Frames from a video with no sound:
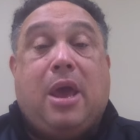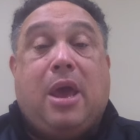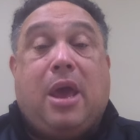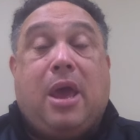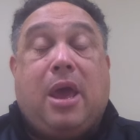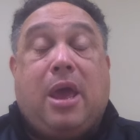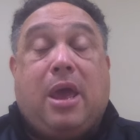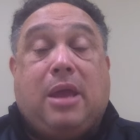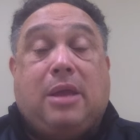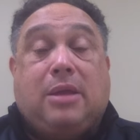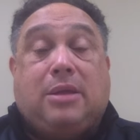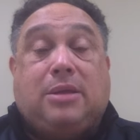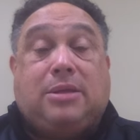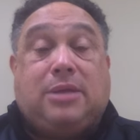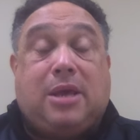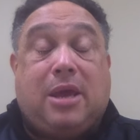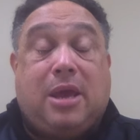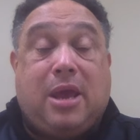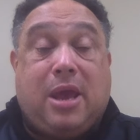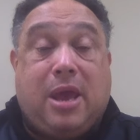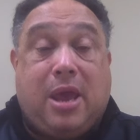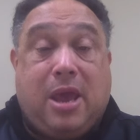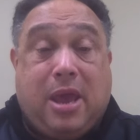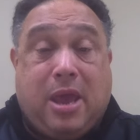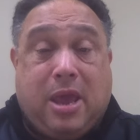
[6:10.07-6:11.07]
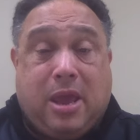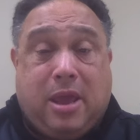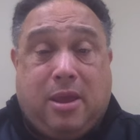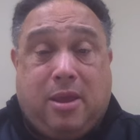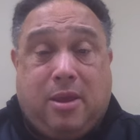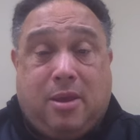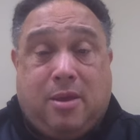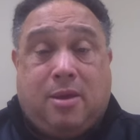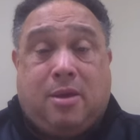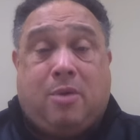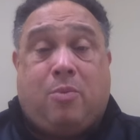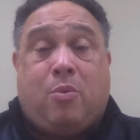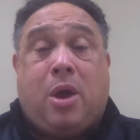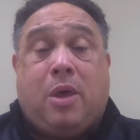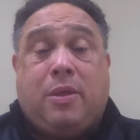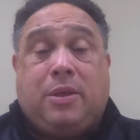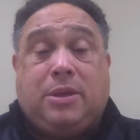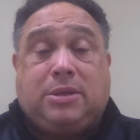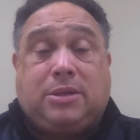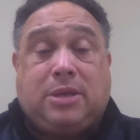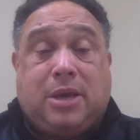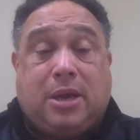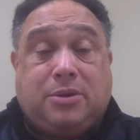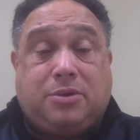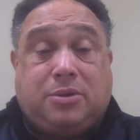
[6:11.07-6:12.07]
and say, hey, while
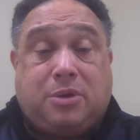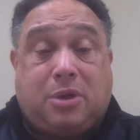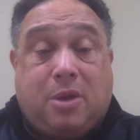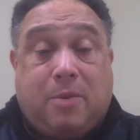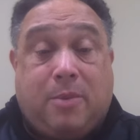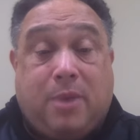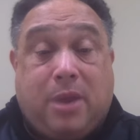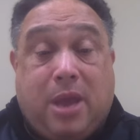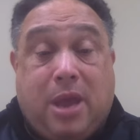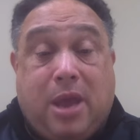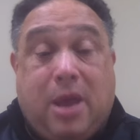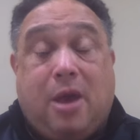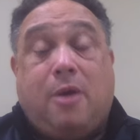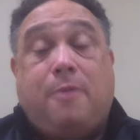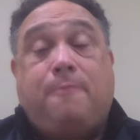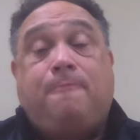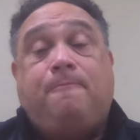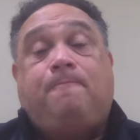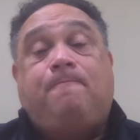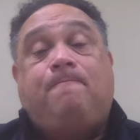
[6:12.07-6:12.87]
these guys are coming out,